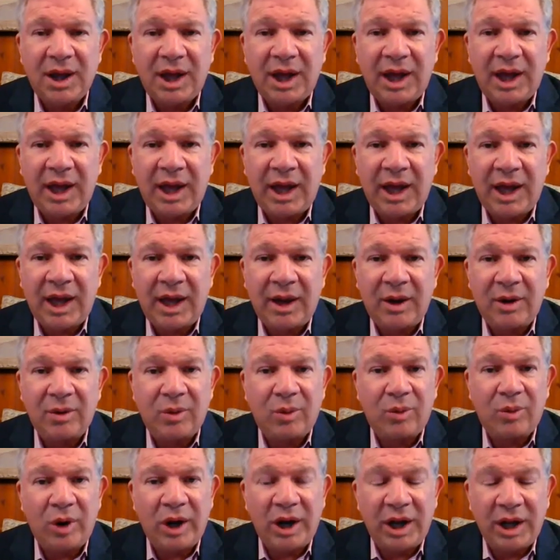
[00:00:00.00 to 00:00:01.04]
and
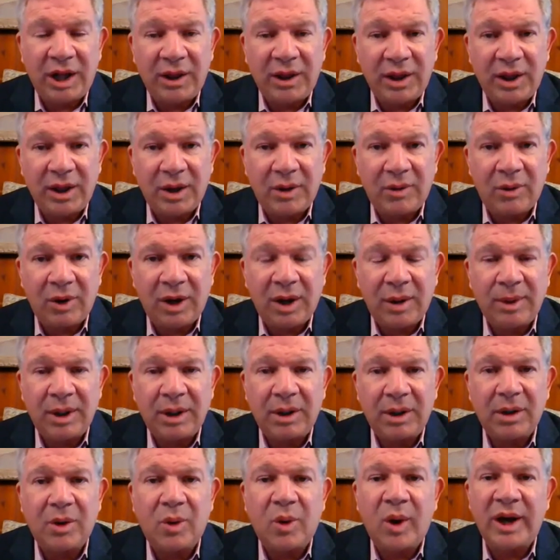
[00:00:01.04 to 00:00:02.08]
reading the
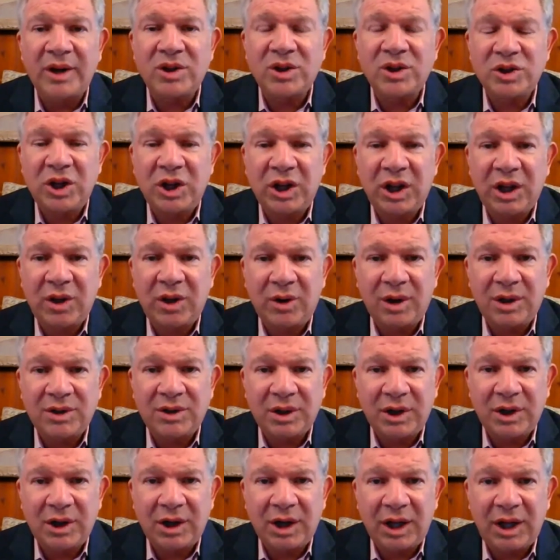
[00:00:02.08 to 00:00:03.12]
agreement, questioning your
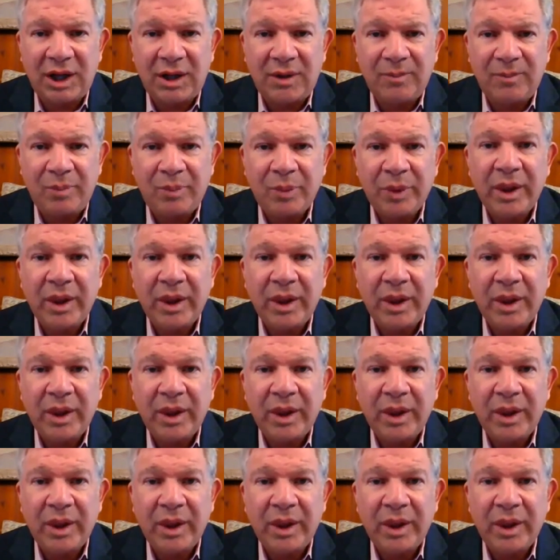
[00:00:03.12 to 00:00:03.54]
attorney,